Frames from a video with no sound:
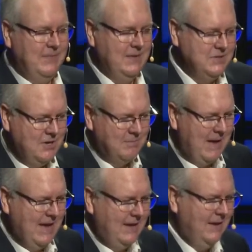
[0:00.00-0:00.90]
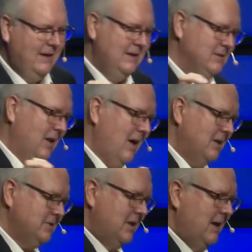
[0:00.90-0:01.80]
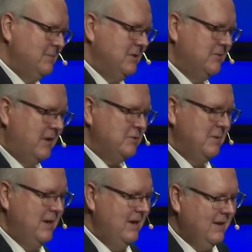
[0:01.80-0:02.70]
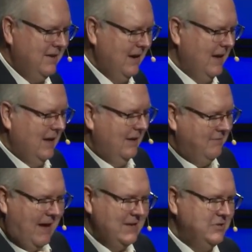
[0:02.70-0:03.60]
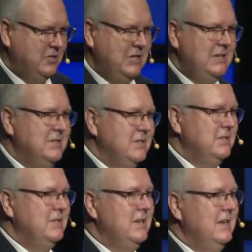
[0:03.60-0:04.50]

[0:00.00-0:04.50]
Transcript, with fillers: This young man is lost, comes his freshman year, finds Jesus,